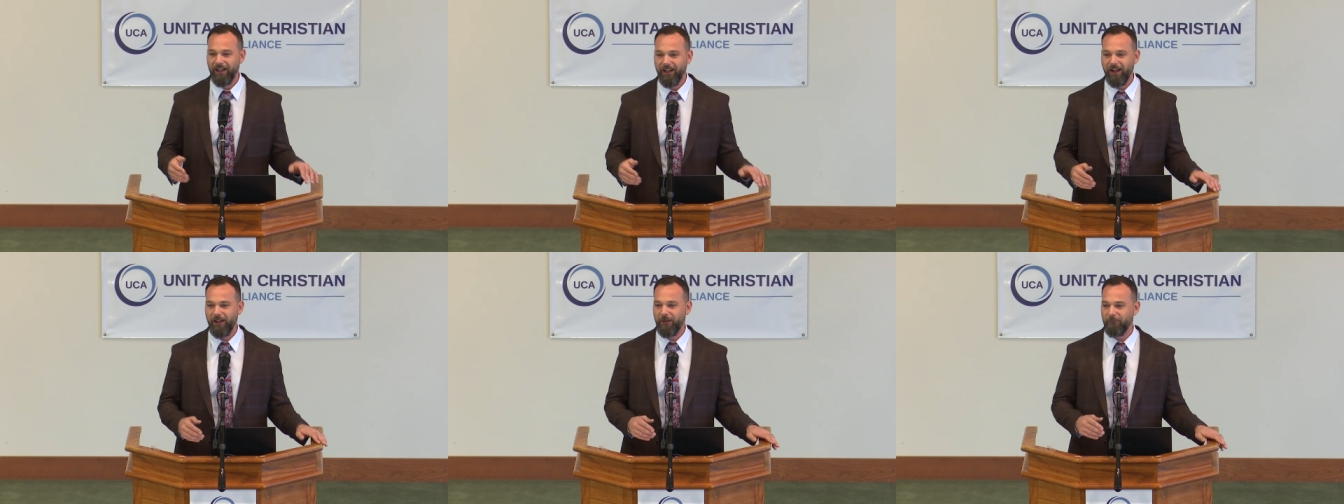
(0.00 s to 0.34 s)

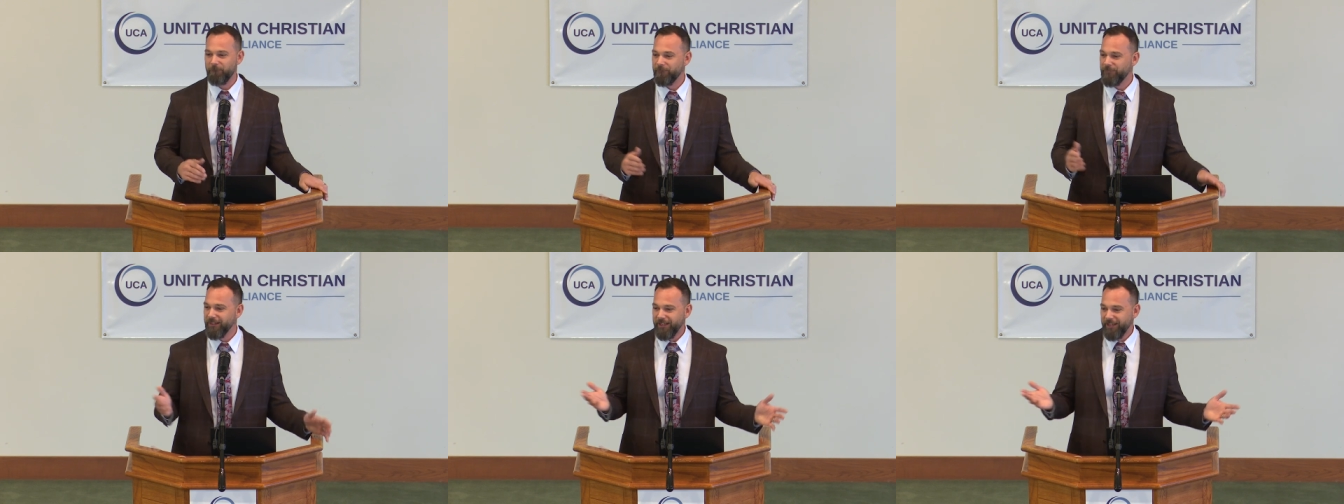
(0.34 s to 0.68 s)

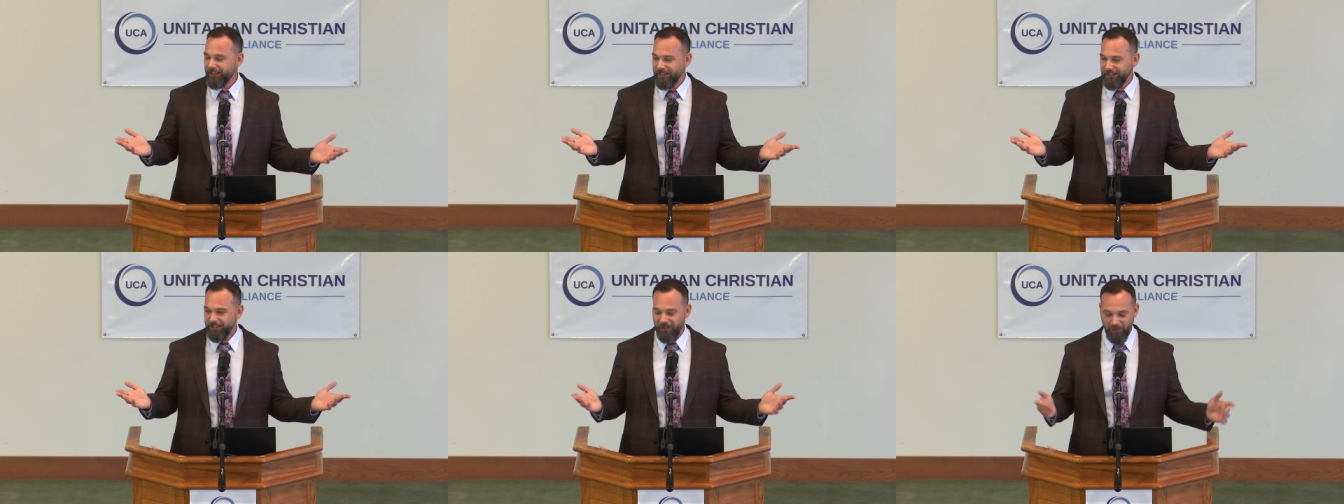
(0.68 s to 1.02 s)
Um,
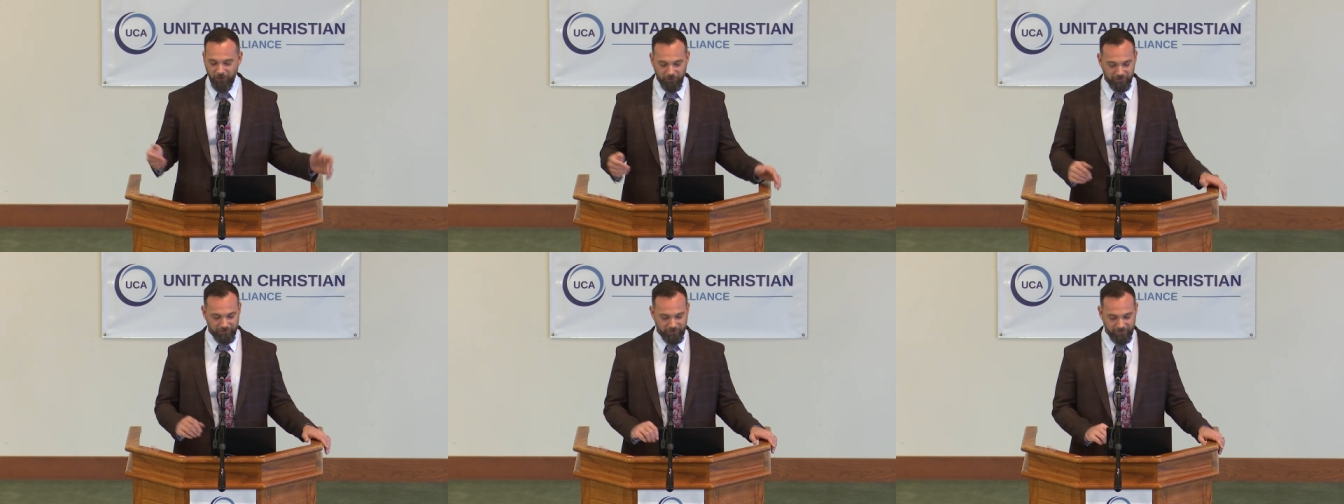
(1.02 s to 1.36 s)
you
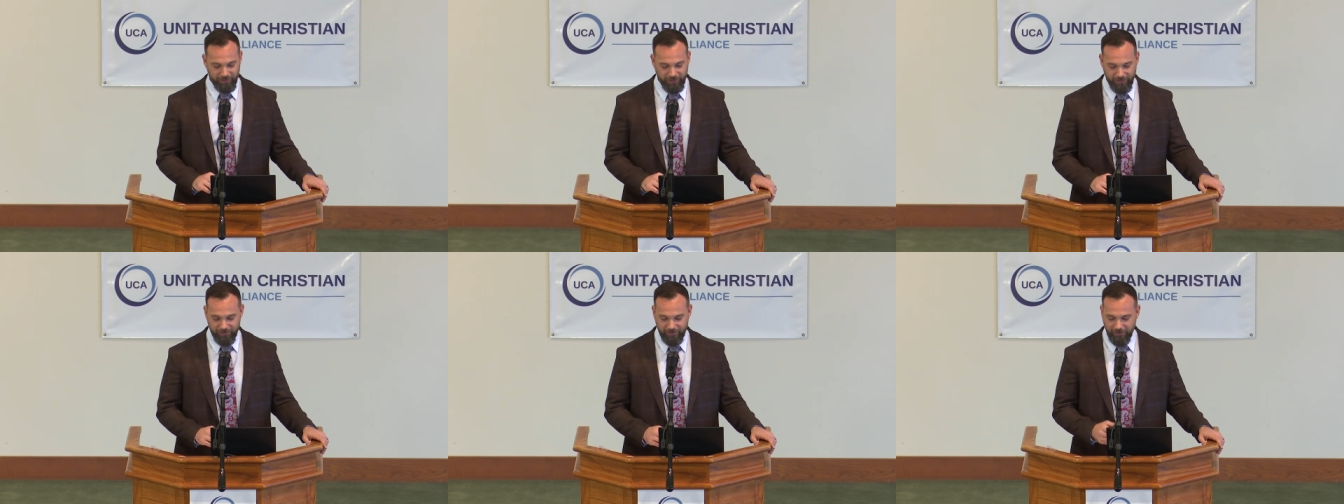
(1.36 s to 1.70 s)
know,
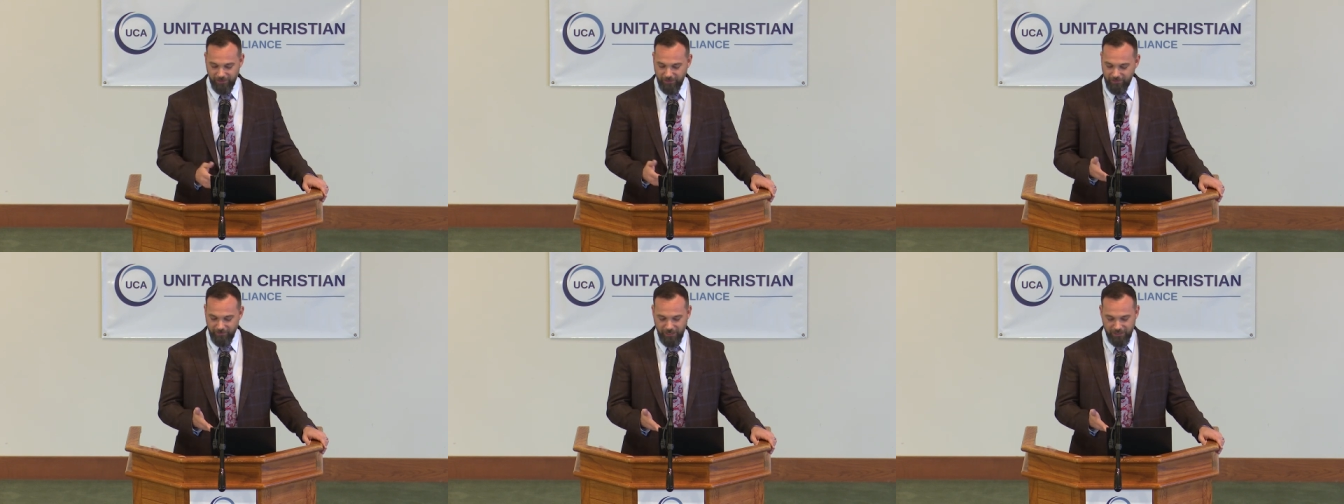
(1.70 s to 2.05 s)

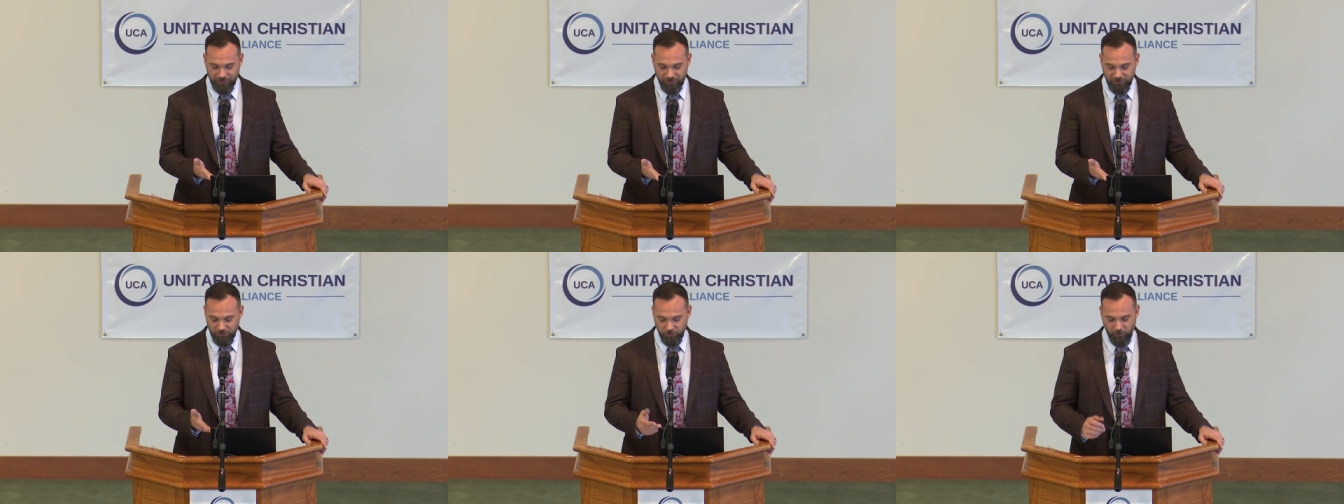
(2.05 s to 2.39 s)
like,
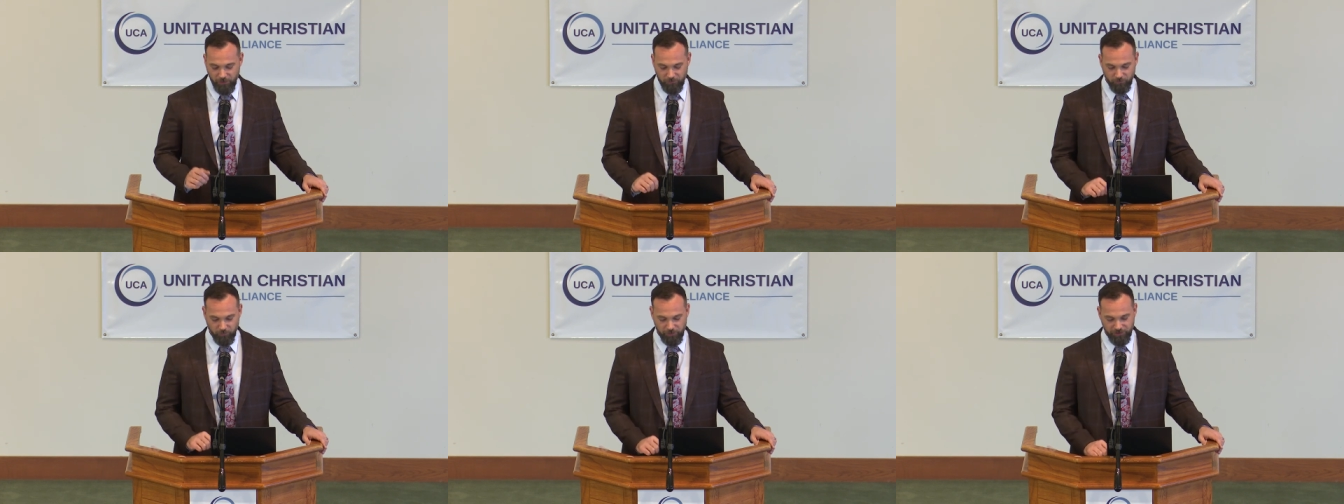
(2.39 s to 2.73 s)
that's just
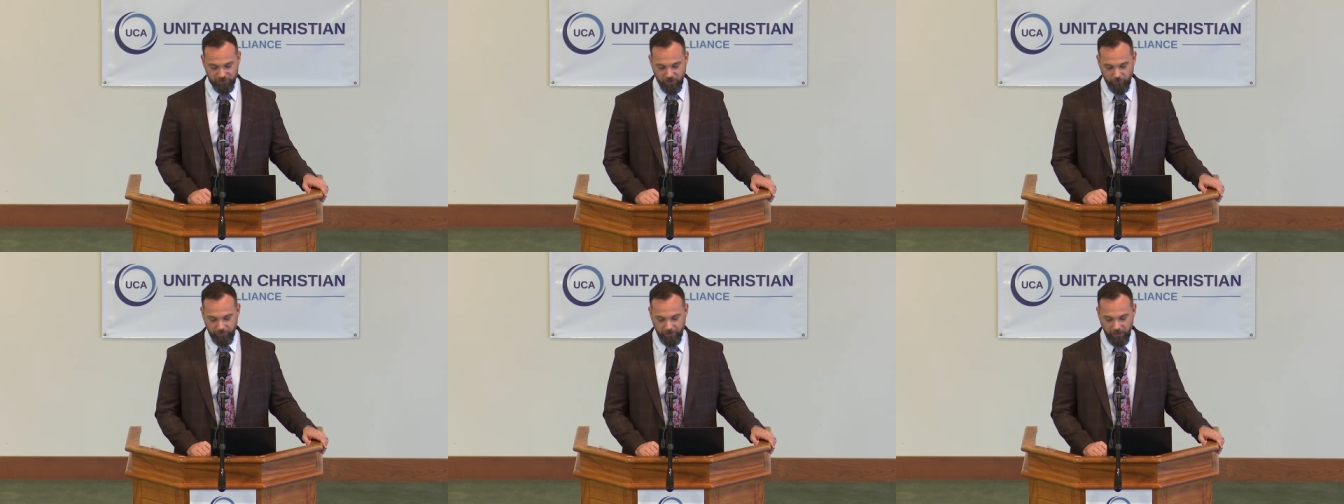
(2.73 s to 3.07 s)
what, what's
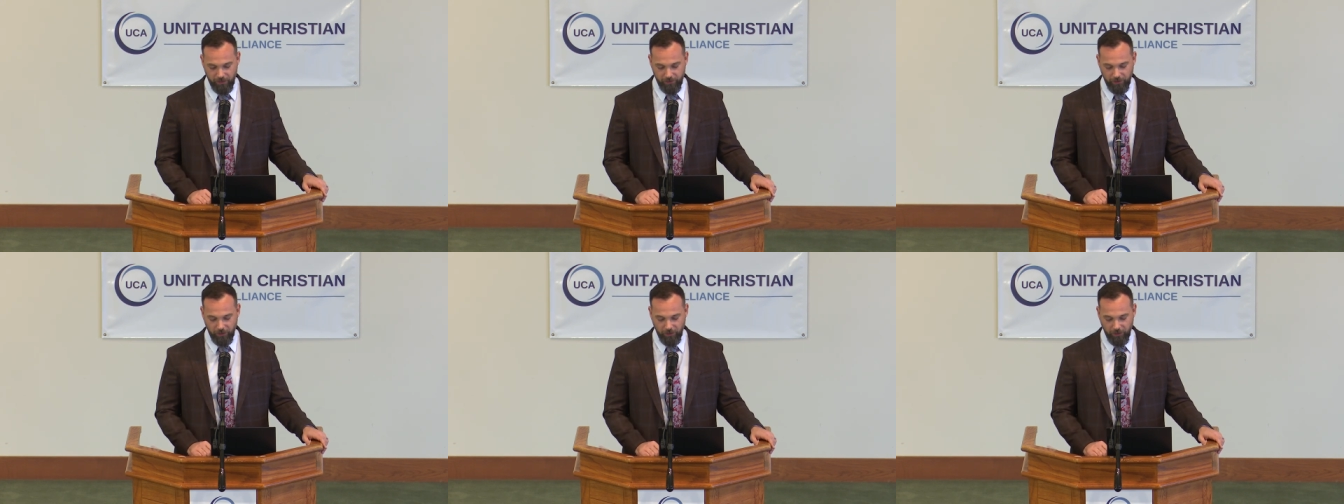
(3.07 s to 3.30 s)
going on